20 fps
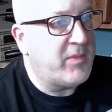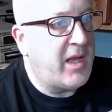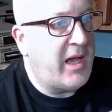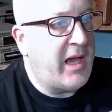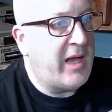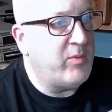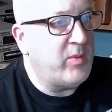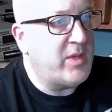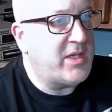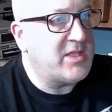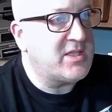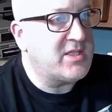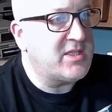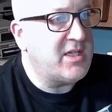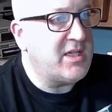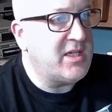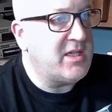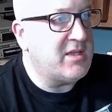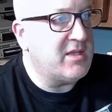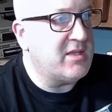And we can
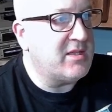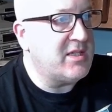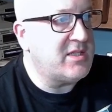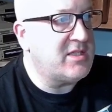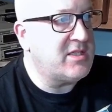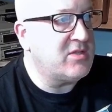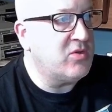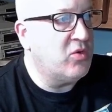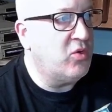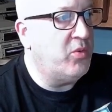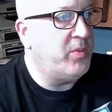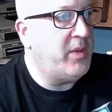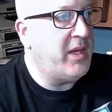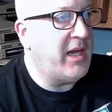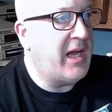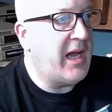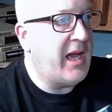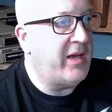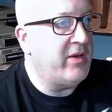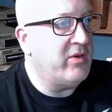see that this is all
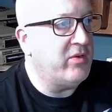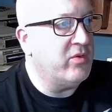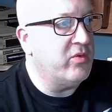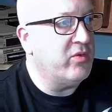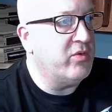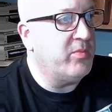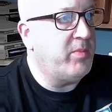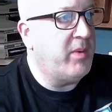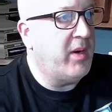being handled